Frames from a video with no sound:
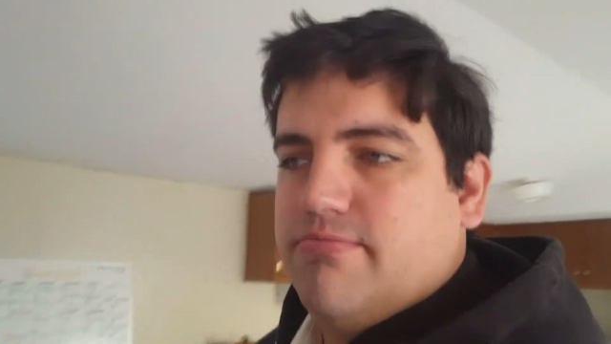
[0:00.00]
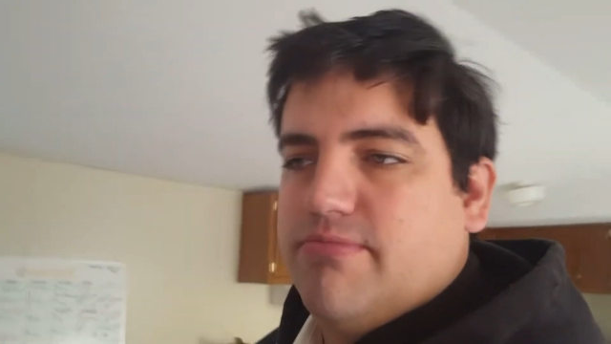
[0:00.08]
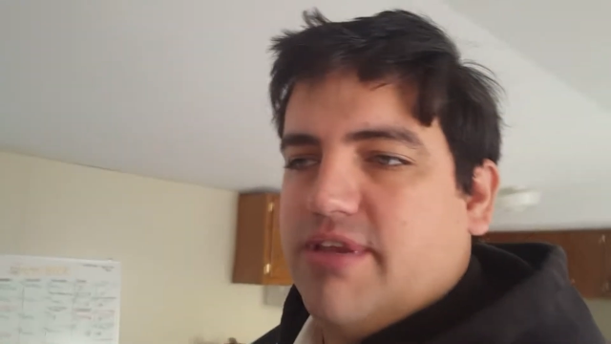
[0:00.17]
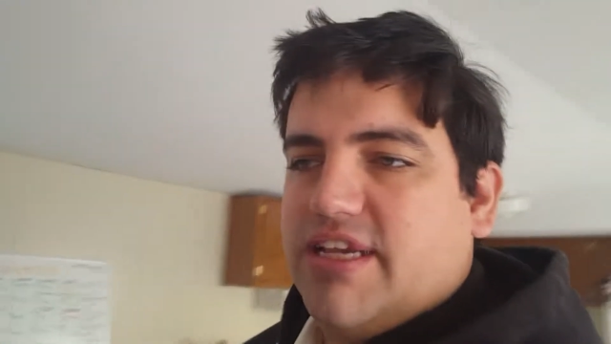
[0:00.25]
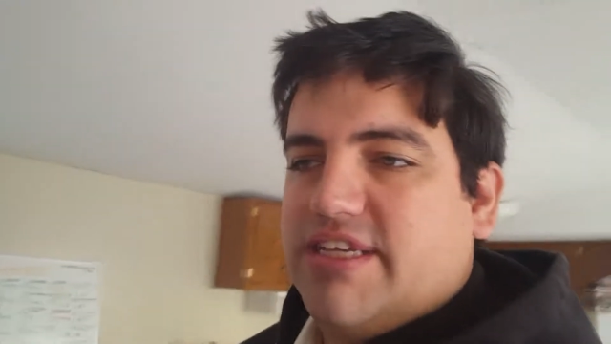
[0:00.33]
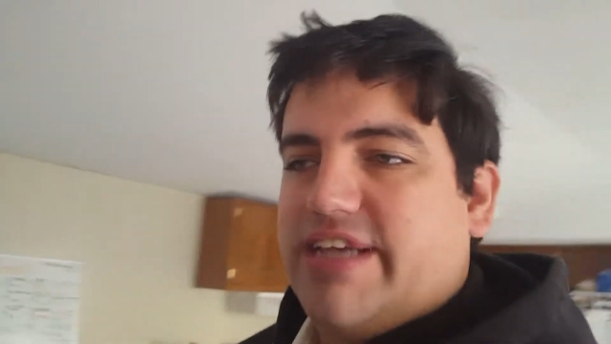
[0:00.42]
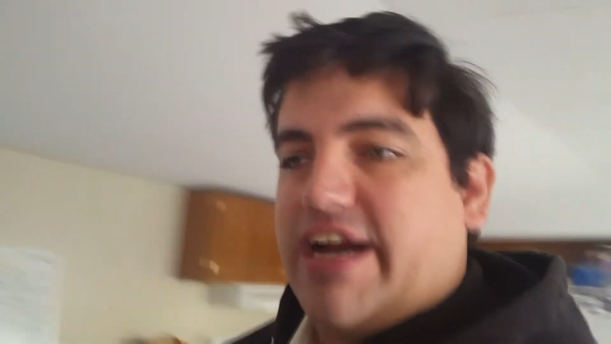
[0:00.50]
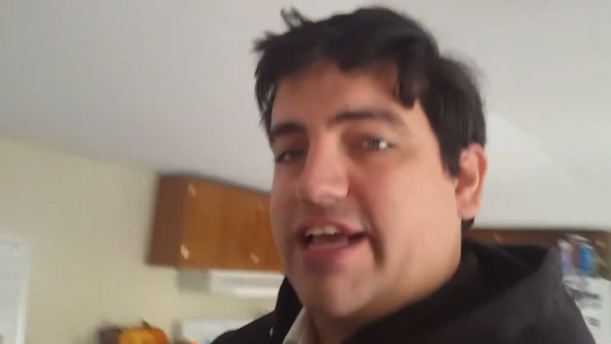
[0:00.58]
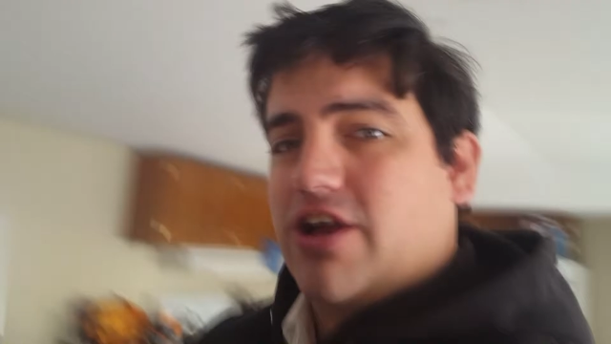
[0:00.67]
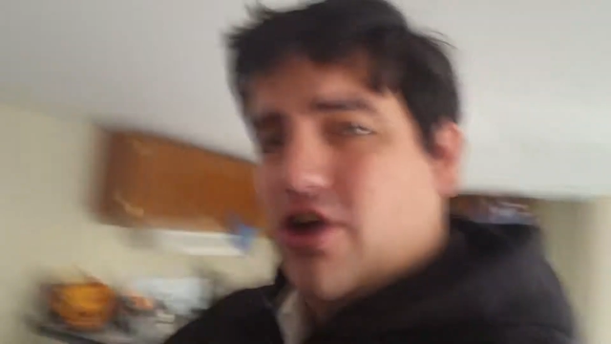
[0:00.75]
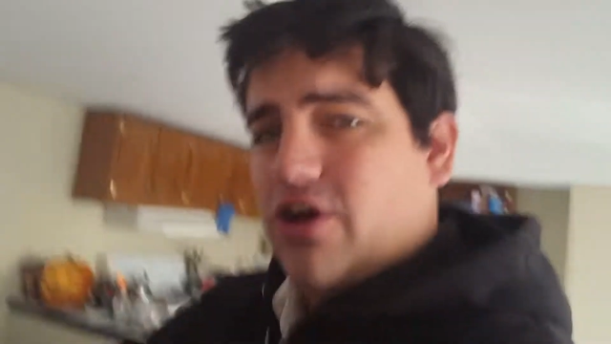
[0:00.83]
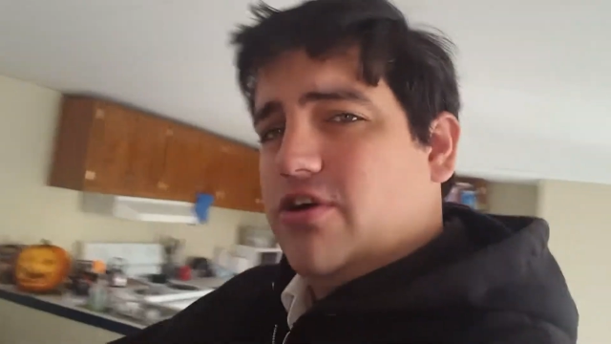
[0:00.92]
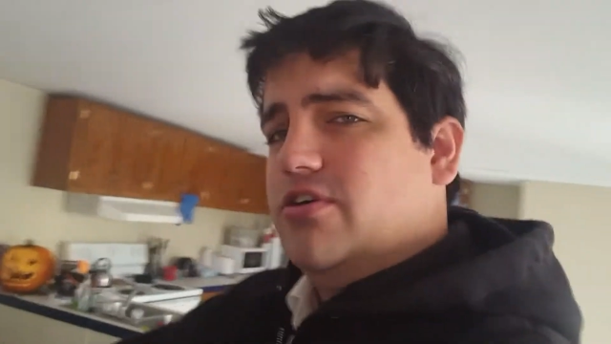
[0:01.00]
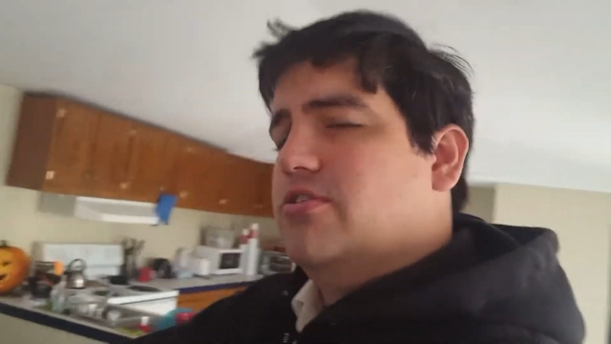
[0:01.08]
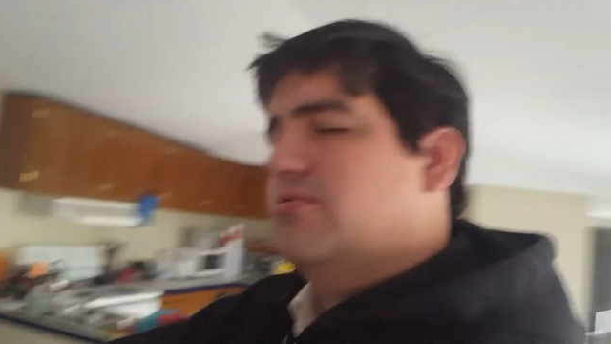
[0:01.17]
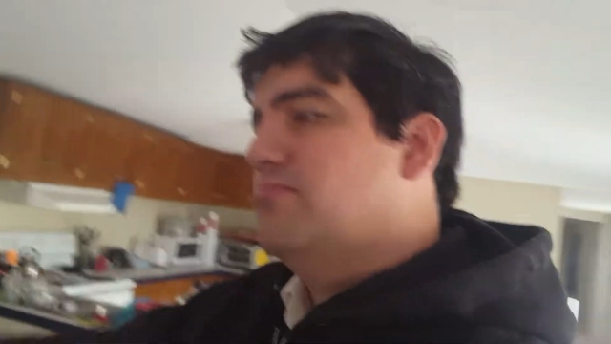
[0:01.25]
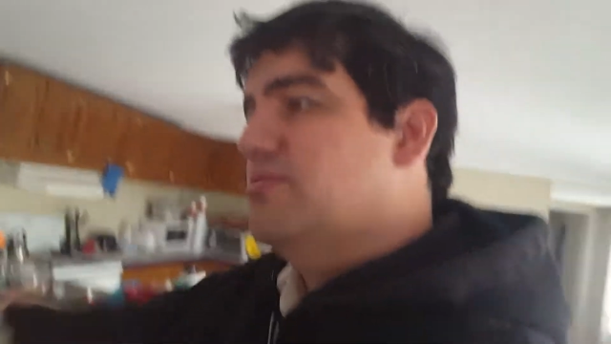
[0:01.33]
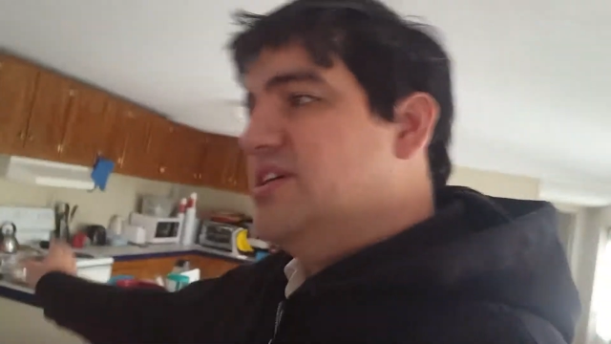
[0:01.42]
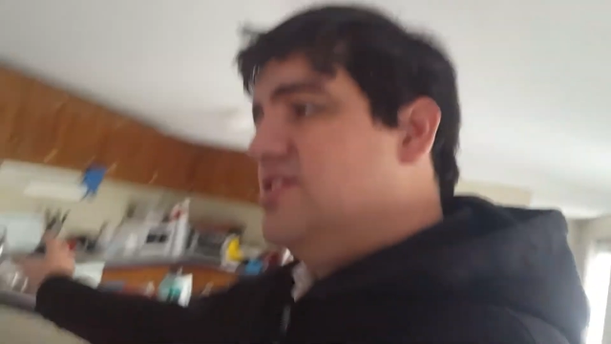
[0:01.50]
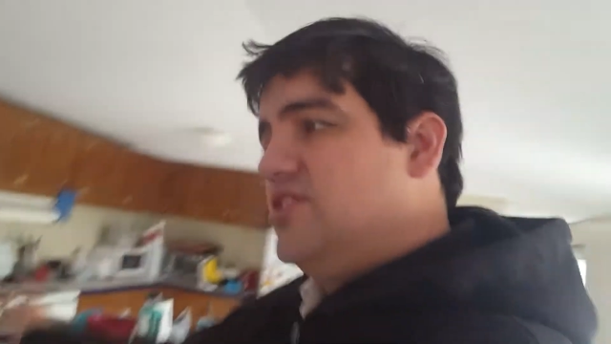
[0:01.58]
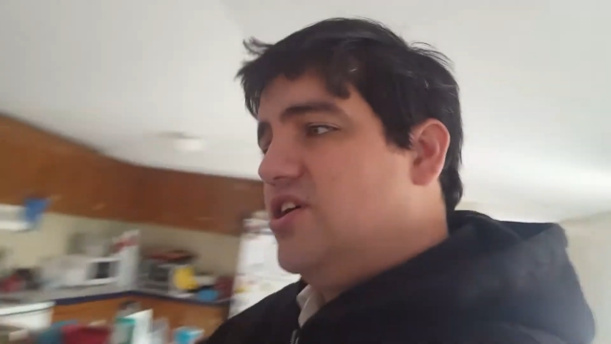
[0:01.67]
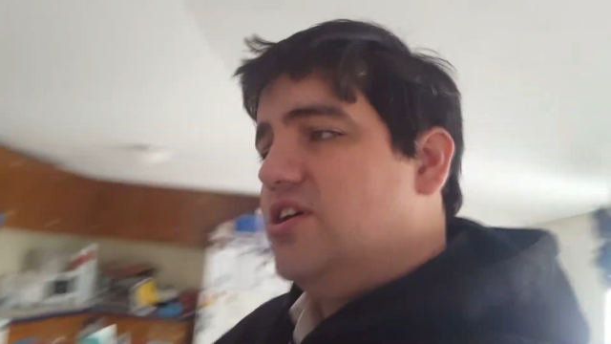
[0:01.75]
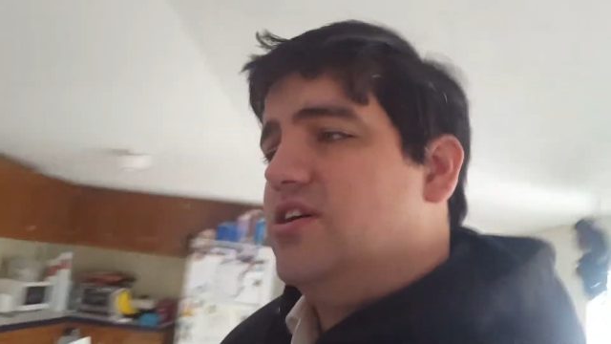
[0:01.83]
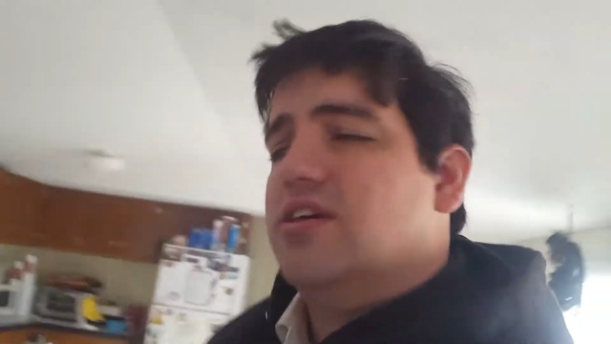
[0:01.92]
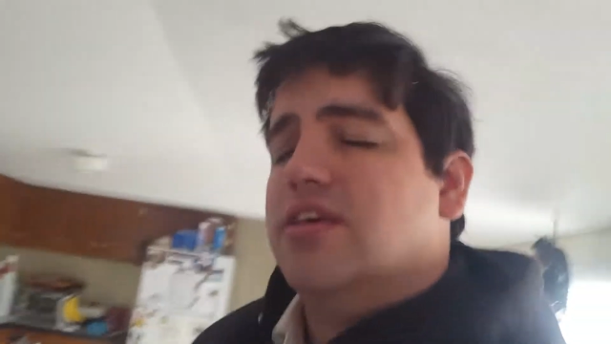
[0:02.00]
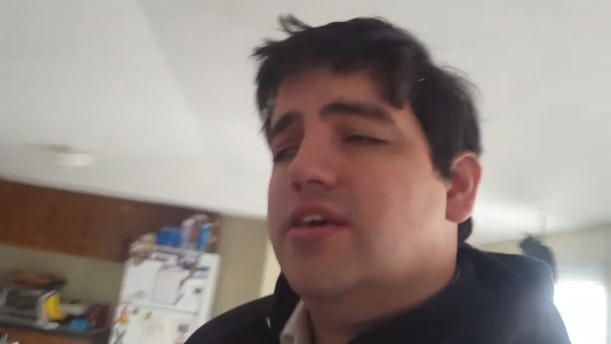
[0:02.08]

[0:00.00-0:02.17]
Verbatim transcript: Been exciting all month long,